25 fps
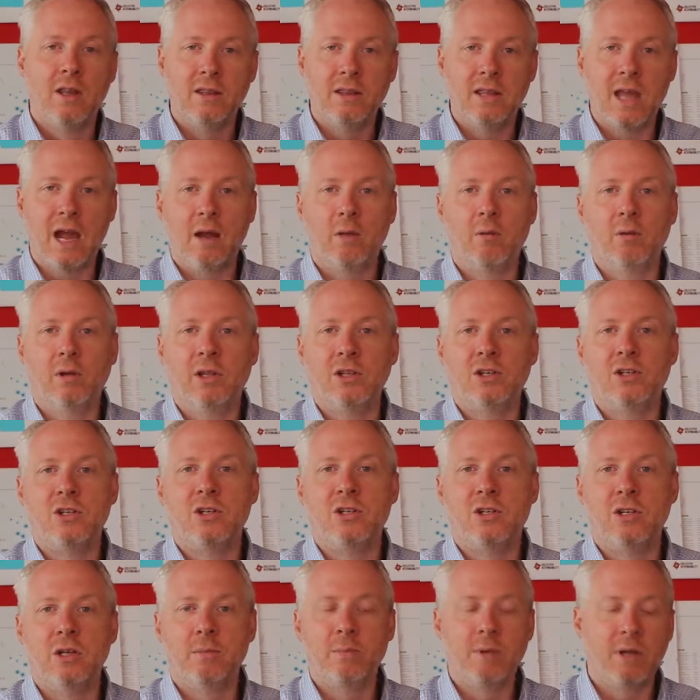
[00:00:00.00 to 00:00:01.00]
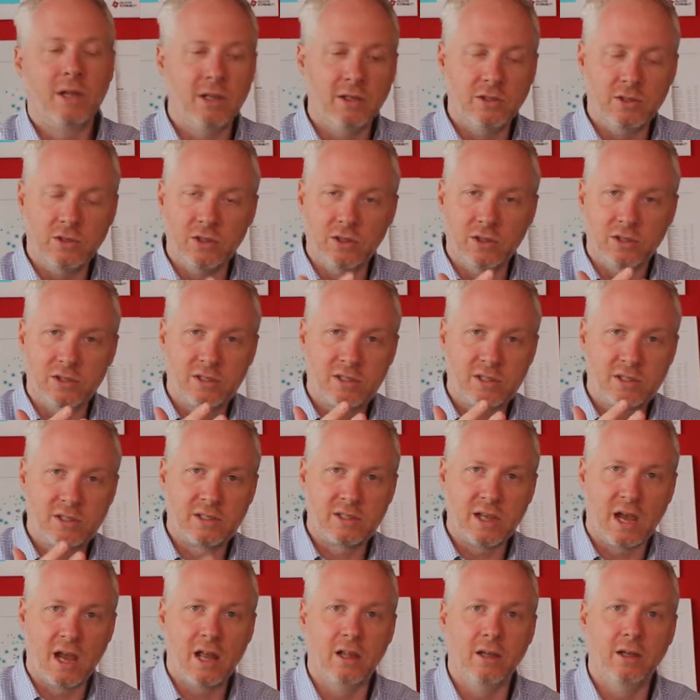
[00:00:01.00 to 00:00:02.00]
that relationship is
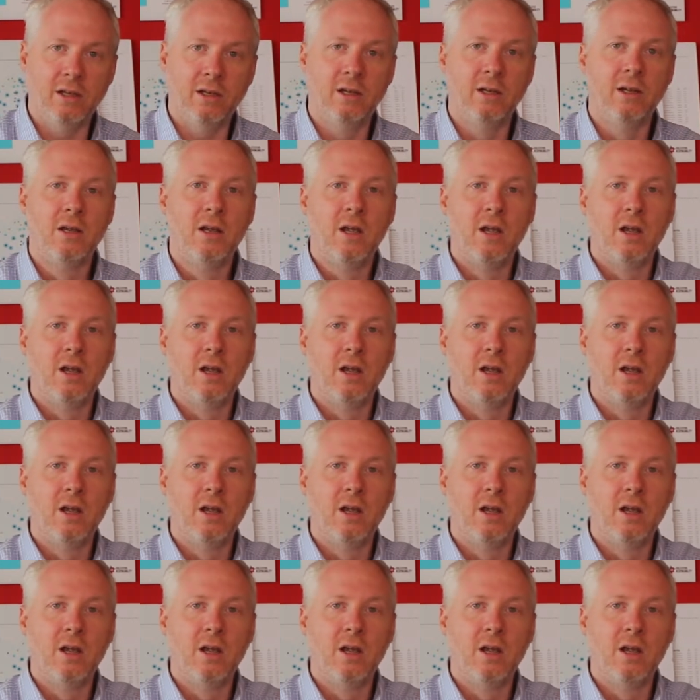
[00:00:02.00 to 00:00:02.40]
just solid.